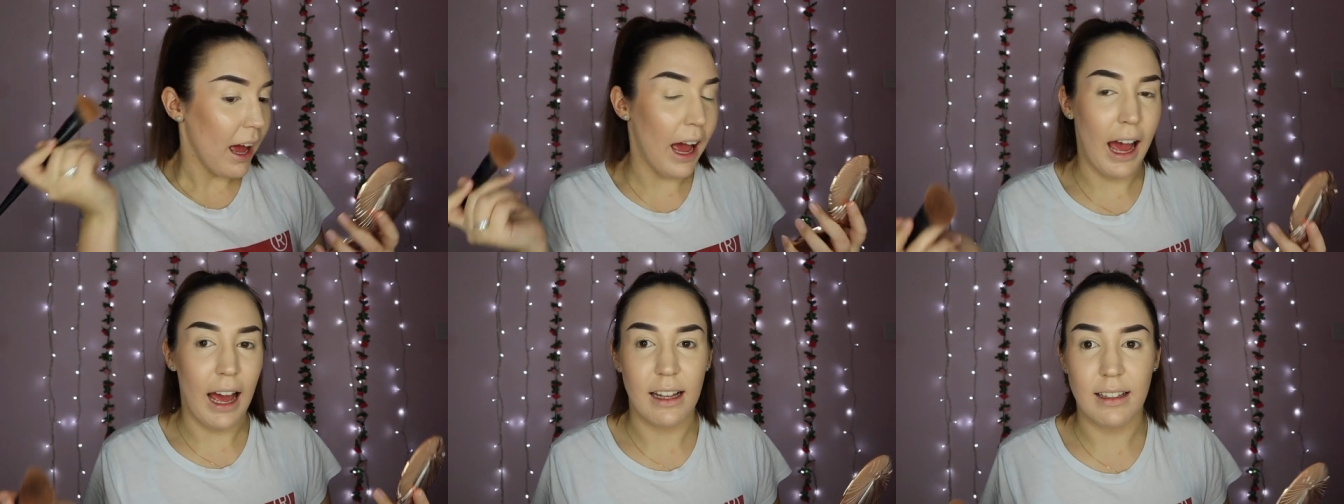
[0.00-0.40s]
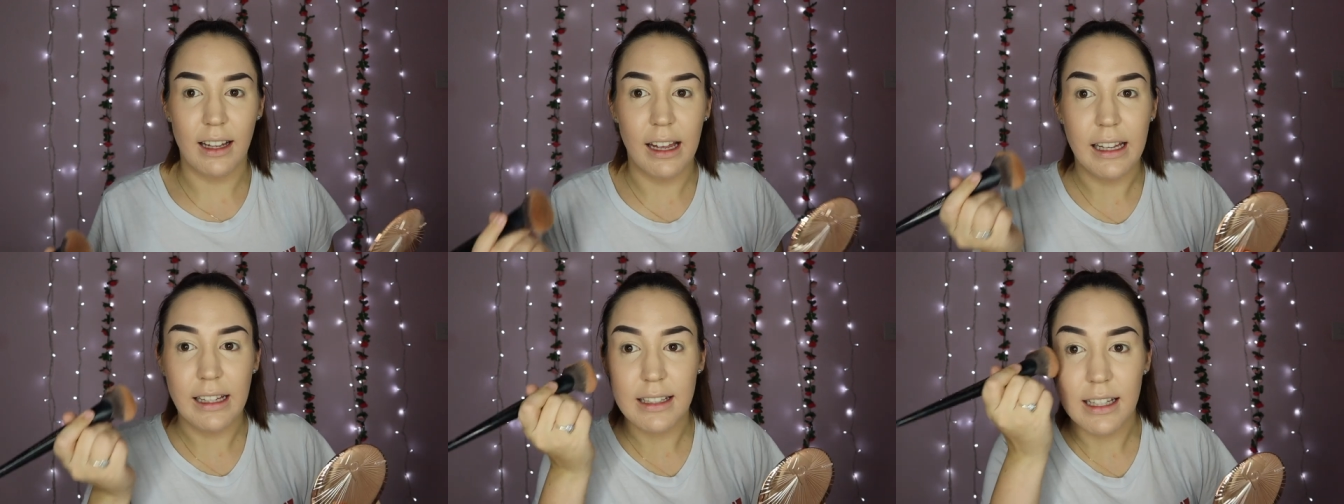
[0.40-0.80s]
and
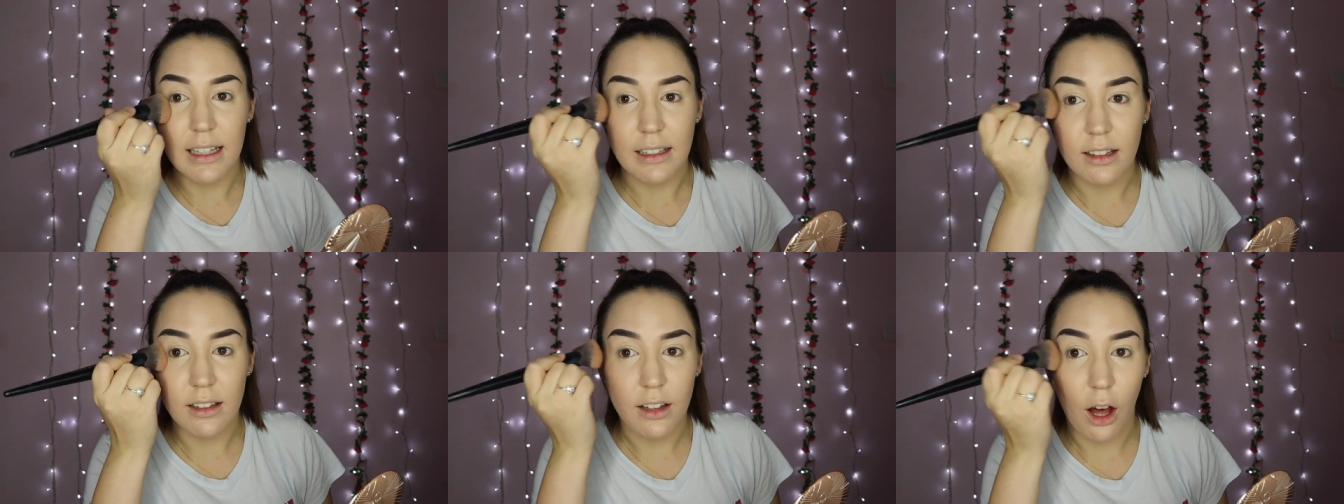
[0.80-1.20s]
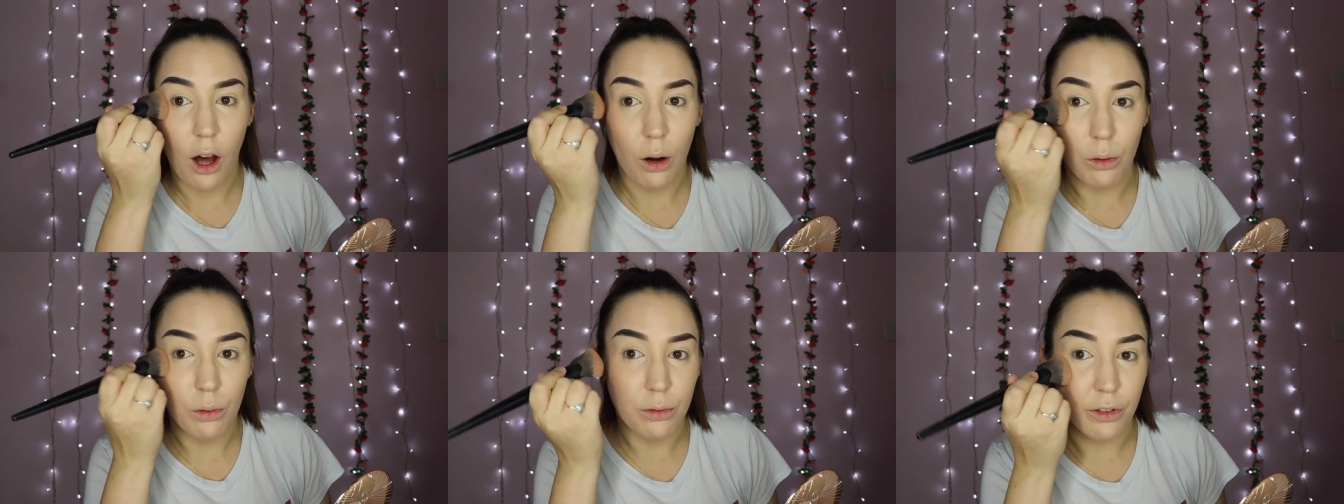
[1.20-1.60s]
eating the
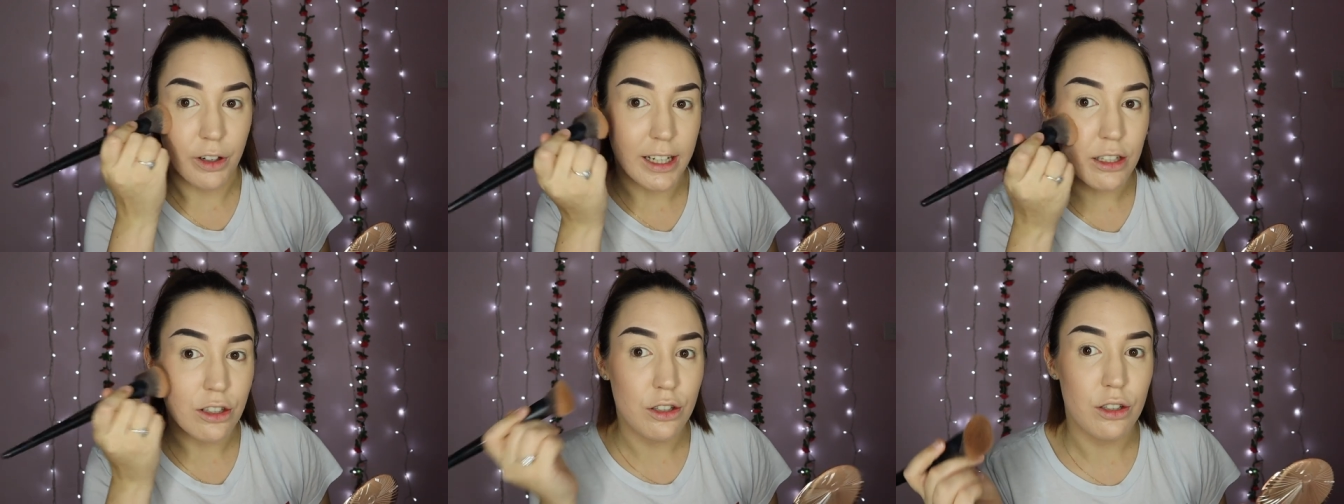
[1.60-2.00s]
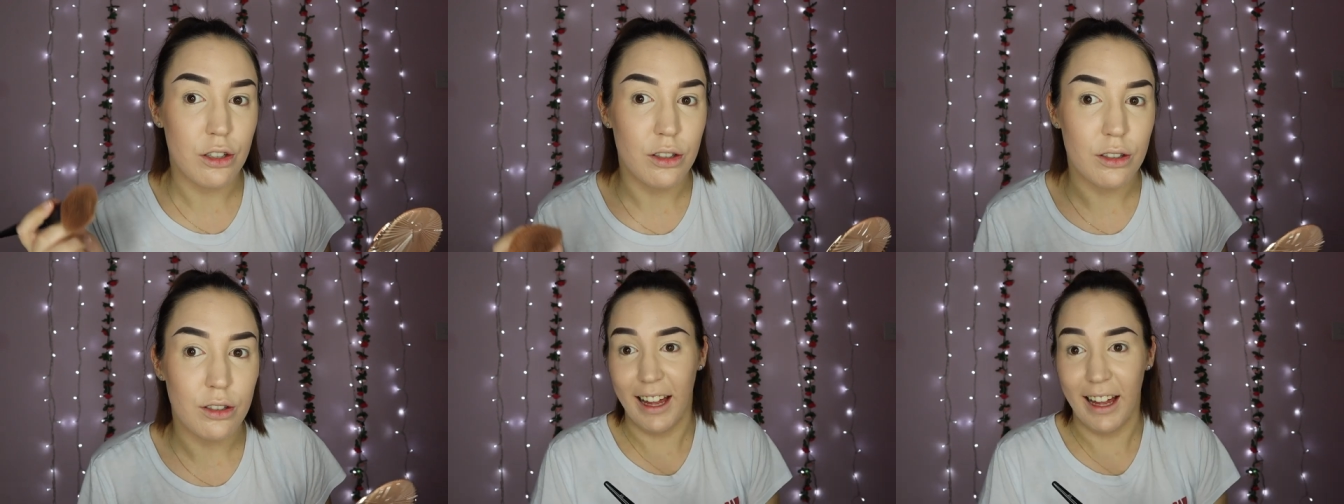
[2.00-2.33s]
whole fridge.